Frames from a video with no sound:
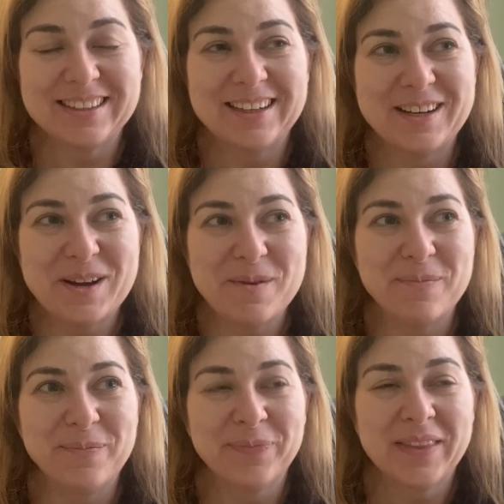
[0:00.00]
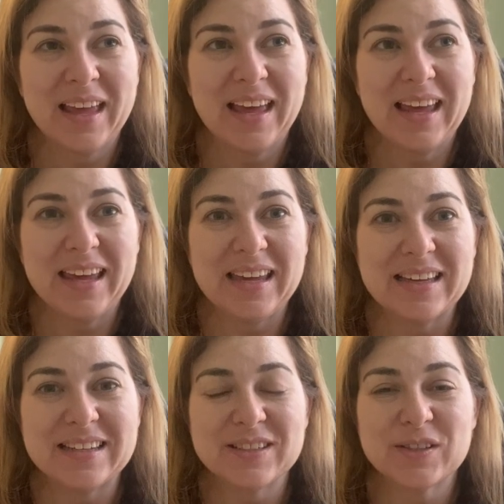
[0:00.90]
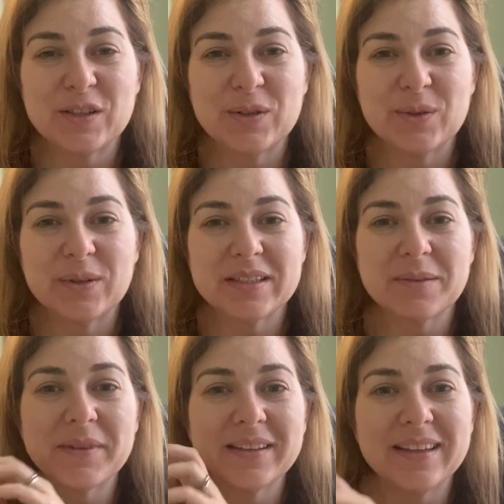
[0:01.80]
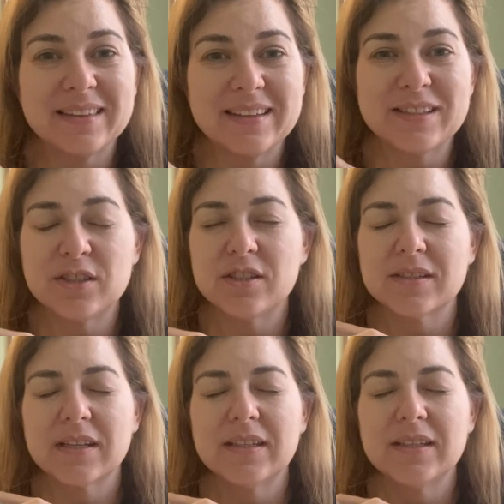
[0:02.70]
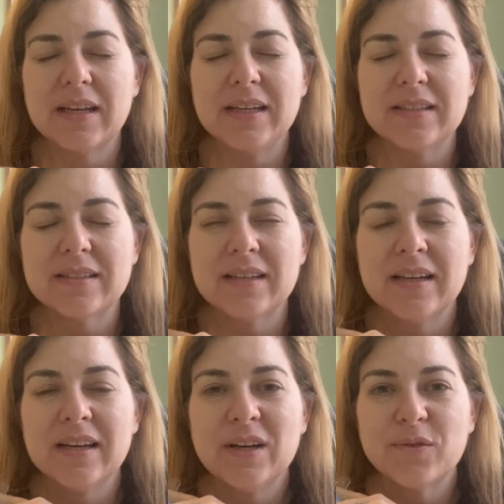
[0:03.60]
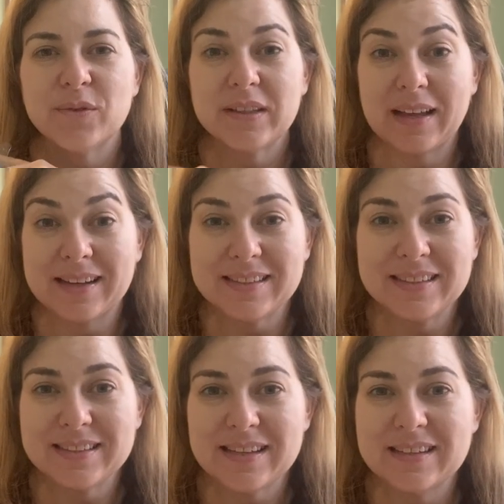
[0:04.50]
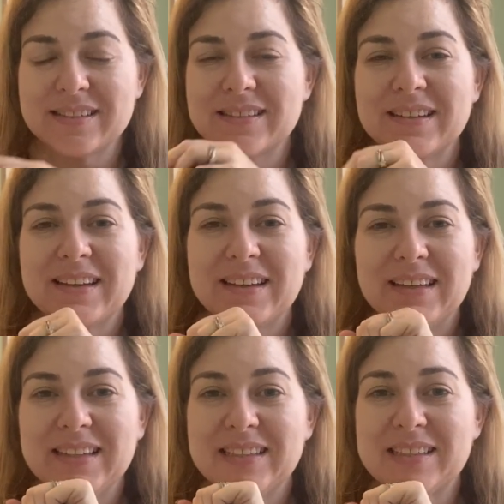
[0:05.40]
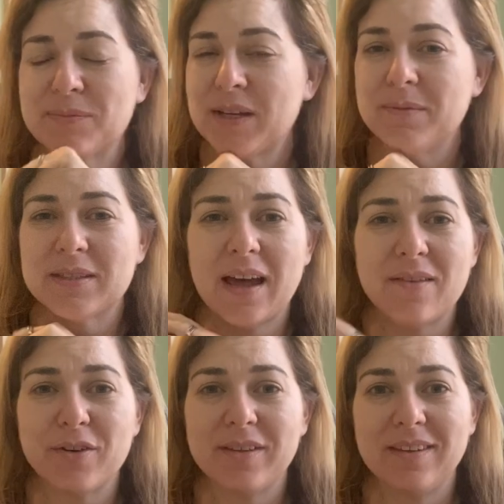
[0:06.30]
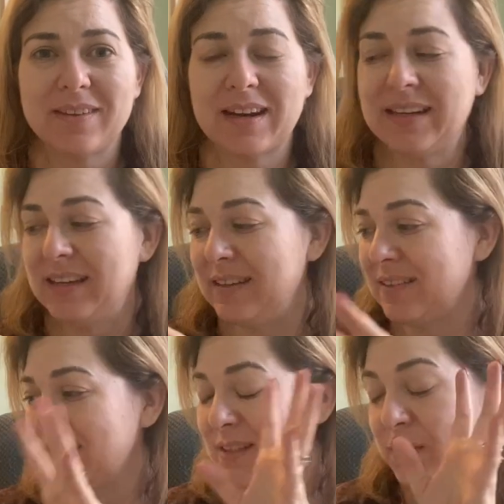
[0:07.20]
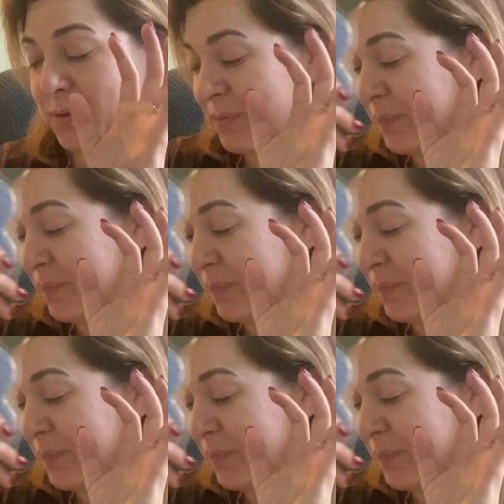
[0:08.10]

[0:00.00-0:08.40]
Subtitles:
And so something like this, just like a nice relaxing scent, is sometimes everything that I need. So